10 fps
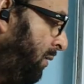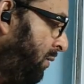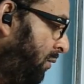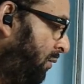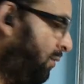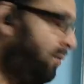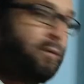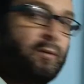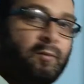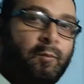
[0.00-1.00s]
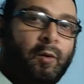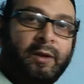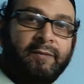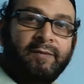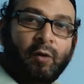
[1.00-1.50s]
So,
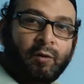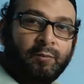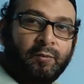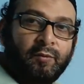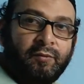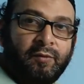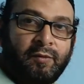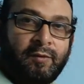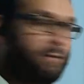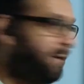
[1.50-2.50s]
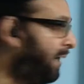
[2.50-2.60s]
body will not move